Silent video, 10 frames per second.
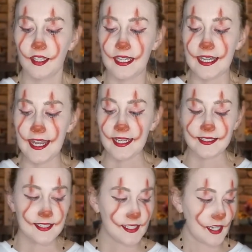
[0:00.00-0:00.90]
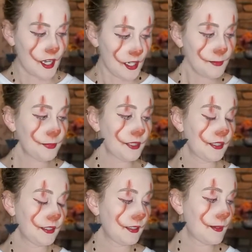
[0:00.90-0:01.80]
Next up,
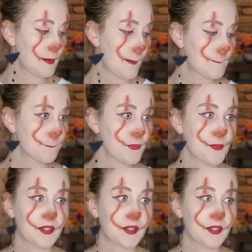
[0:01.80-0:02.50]
I'm